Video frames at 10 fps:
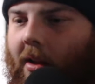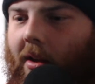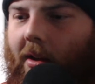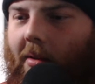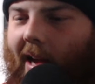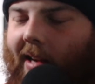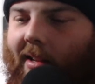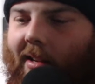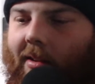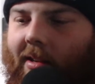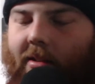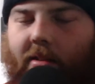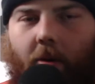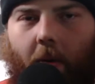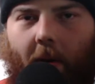acting,
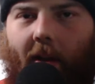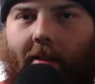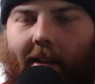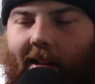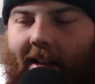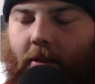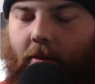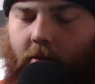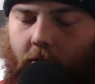story, like the actual